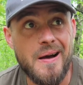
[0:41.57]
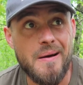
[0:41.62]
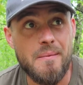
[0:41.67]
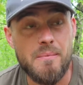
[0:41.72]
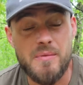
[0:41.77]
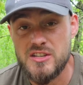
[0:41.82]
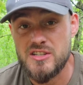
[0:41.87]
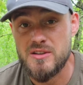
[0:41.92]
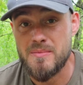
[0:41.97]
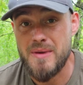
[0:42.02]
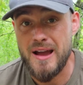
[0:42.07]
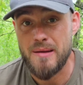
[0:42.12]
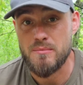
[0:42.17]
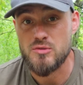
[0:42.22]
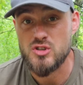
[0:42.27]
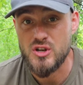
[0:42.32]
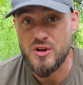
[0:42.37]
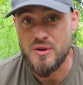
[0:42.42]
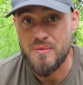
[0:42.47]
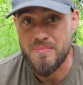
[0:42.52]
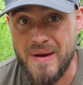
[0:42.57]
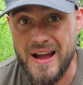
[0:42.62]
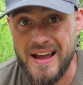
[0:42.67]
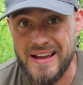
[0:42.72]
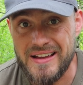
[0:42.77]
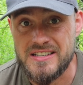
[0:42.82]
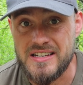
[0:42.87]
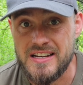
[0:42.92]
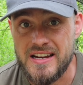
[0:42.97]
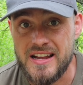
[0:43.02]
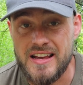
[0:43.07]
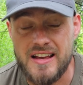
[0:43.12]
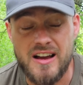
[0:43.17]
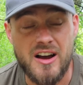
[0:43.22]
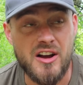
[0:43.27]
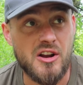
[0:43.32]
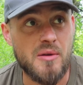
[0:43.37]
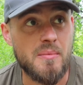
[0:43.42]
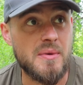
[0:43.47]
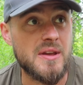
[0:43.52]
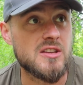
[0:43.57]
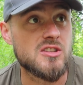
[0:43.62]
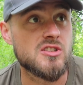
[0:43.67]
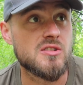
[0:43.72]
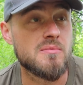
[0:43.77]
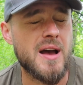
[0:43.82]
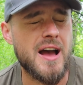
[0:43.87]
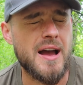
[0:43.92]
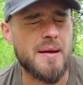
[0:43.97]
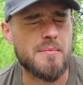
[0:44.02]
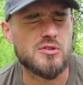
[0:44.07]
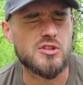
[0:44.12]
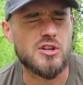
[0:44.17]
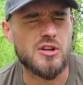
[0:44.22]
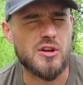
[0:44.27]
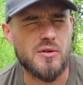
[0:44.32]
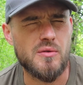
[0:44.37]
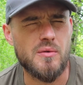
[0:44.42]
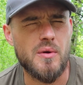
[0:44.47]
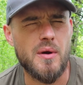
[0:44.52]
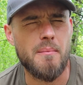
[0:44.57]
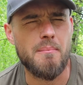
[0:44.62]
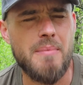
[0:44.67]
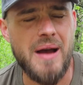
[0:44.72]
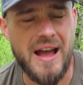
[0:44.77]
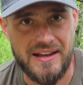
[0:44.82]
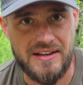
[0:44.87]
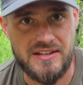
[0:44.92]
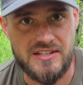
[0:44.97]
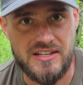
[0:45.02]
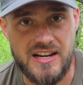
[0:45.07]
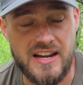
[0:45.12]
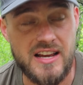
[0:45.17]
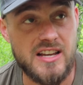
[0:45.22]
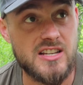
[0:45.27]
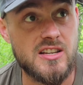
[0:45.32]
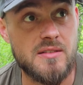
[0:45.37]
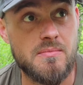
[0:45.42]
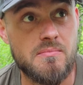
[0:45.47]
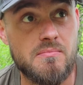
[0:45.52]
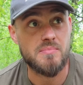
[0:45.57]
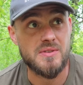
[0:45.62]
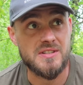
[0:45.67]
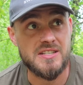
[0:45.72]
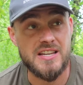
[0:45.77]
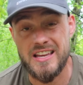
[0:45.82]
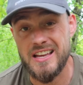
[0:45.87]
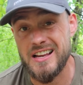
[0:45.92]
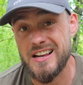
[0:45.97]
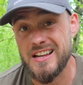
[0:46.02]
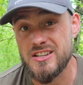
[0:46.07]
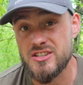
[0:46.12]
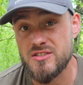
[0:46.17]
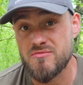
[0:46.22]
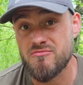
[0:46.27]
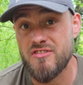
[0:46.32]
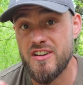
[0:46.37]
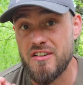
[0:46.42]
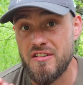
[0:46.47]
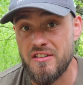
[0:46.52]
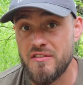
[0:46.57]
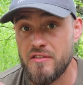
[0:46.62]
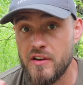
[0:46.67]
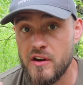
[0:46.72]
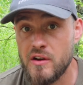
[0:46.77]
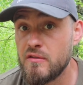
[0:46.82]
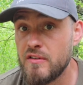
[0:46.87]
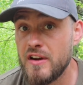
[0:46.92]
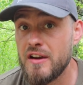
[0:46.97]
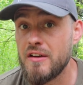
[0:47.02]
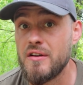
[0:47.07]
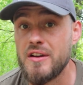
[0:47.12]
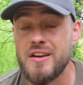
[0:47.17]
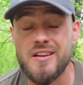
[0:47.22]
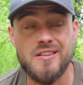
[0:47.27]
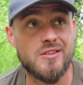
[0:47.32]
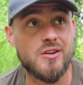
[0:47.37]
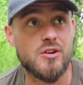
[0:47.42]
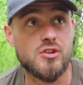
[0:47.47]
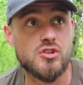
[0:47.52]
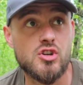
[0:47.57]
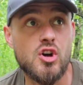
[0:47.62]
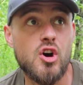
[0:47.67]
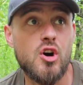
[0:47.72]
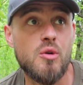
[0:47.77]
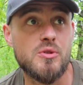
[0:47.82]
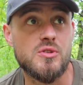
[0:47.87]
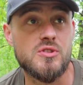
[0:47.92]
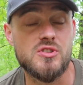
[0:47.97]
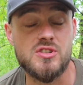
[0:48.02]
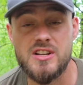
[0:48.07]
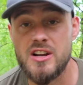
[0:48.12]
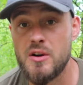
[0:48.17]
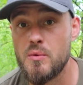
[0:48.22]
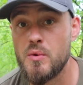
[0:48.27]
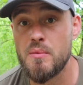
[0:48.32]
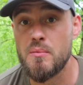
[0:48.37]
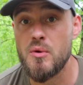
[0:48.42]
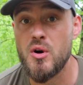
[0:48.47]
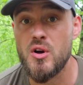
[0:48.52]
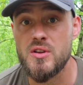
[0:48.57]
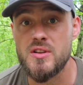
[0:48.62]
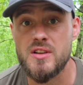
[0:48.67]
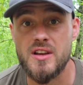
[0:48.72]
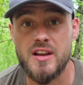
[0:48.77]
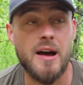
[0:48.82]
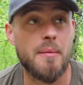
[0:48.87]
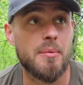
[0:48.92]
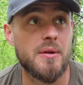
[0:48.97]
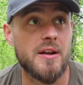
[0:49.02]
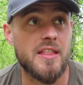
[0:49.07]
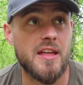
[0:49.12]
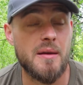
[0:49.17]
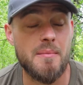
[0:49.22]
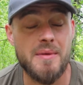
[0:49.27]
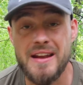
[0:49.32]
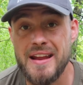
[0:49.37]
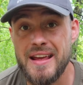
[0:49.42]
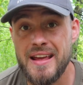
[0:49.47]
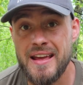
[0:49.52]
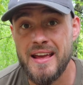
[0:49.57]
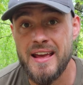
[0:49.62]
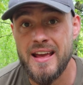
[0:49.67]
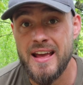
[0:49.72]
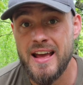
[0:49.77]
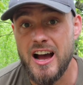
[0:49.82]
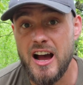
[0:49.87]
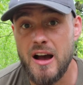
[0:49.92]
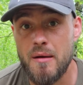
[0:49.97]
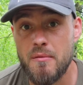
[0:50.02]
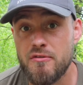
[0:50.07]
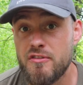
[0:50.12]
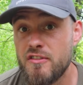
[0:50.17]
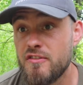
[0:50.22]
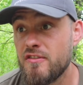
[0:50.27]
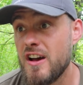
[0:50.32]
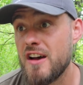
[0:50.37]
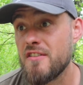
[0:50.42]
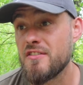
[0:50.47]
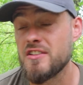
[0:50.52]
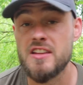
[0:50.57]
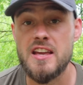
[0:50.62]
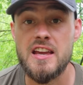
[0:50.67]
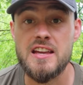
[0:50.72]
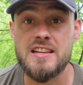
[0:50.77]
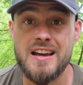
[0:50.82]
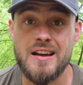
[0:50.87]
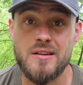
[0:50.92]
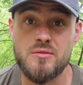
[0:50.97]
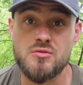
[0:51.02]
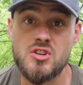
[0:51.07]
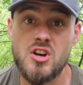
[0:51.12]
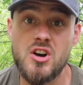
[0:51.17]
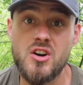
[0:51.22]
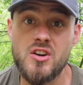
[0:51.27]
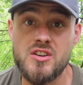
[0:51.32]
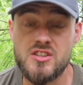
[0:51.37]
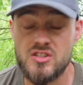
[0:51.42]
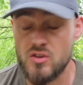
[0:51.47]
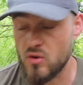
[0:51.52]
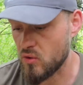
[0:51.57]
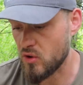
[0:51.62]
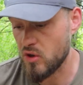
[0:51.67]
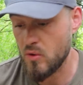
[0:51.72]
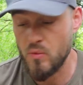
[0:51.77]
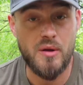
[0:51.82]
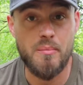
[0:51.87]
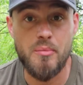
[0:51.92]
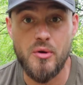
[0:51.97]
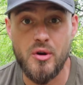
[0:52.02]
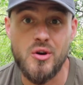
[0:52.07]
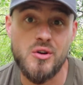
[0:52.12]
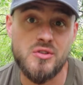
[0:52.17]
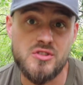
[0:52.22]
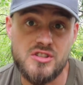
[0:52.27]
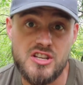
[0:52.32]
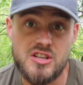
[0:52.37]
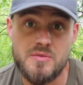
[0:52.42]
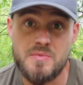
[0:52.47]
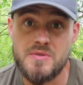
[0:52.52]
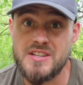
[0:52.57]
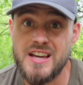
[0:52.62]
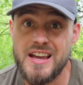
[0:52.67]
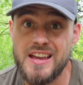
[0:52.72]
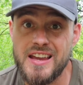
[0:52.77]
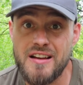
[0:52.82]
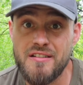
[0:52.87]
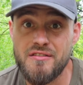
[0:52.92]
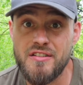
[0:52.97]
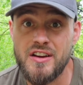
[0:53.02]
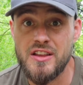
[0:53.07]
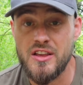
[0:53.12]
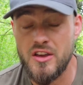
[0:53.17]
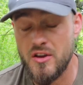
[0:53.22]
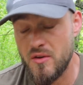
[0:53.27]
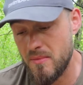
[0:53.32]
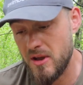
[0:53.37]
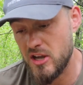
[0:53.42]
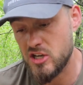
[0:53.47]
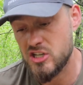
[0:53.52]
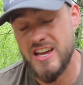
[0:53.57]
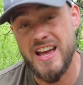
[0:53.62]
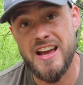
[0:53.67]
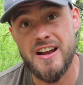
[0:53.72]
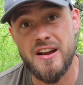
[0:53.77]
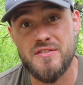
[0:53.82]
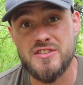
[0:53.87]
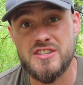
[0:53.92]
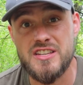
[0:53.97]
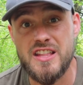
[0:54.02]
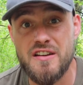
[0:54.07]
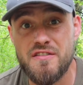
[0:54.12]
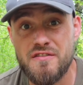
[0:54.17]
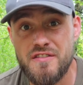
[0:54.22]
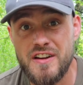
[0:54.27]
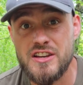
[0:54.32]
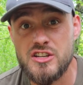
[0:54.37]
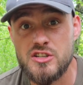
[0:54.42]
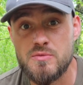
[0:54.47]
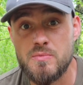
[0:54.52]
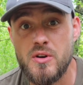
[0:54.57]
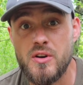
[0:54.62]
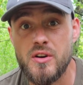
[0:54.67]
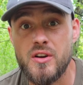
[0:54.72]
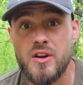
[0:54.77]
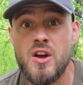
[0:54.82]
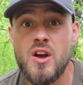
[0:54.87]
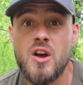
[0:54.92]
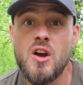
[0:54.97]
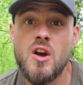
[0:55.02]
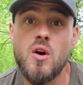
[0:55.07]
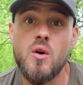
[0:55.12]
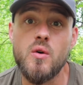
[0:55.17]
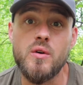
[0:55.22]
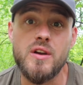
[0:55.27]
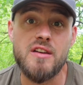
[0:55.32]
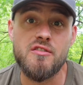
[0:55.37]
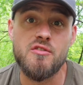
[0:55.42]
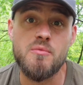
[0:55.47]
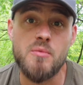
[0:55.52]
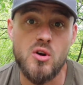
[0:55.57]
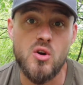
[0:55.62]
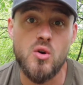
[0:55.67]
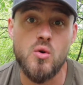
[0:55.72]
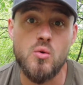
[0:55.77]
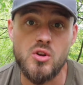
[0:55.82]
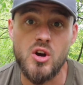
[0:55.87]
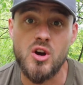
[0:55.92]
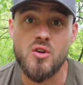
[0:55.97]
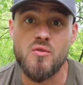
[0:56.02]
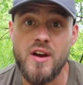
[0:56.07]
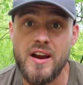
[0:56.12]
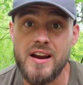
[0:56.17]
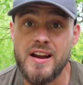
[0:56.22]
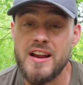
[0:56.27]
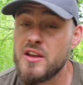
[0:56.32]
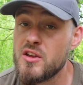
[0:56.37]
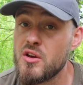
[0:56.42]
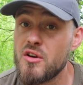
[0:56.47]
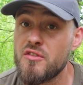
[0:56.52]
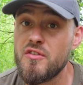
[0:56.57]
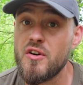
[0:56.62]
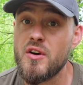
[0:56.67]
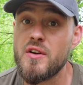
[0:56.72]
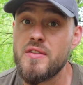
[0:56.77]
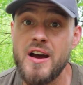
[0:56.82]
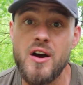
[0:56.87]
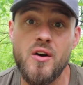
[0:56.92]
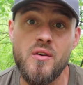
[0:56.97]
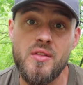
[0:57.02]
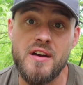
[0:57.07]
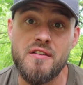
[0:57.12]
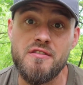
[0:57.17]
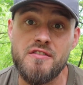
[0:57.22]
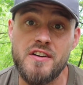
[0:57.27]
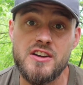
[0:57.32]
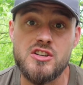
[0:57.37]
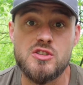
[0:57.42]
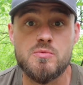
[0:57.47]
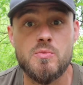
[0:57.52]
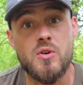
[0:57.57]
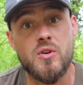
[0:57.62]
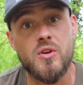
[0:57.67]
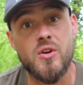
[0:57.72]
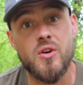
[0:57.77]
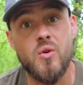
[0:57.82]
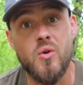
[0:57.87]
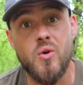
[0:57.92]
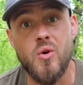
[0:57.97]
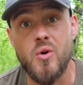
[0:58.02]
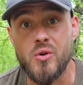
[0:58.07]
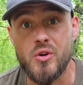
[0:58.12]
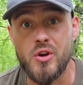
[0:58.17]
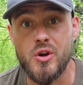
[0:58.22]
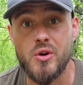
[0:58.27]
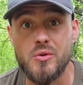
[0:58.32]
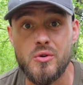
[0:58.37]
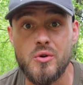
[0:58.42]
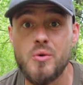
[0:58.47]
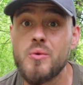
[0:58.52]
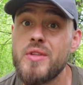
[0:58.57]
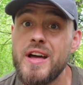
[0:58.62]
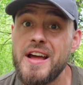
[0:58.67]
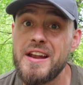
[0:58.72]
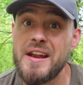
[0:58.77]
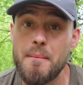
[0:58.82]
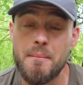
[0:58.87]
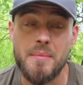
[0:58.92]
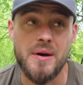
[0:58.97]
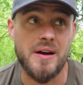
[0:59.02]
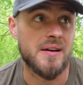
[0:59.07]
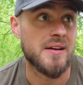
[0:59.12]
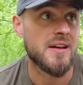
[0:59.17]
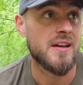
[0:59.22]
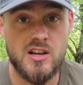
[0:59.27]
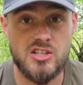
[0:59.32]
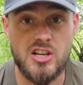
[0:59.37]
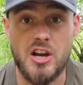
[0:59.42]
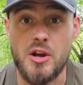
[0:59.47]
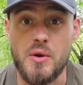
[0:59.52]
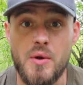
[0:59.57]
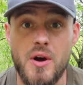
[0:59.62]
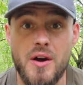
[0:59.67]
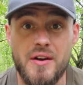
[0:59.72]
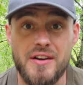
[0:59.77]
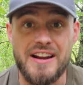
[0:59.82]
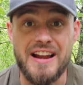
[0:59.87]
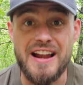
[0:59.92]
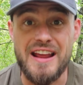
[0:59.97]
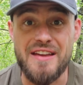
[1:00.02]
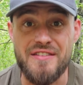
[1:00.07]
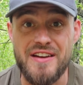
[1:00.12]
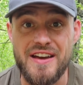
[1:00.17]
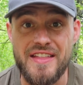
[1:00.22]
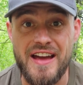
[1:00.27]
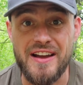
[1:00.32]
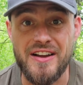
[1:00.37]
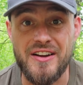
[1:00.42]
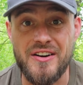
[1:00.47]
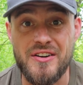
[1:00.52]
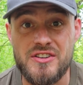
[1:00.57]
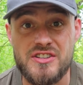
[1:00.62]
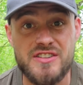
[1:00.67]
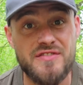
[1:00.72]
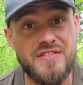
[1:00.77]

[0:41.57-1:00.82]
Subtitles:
There's some absolute bangers in here, and I mean some absolute bangers in here, and particularly some very nice commons, and I wouldn't mind a couple of them in here. For further details guys, or you want to book onto this particular venue, make sure you head over to their Facebook or give them a call directly, and you'll find that on their Facebook or on Google, their number. So I'm going to leave it at that guys.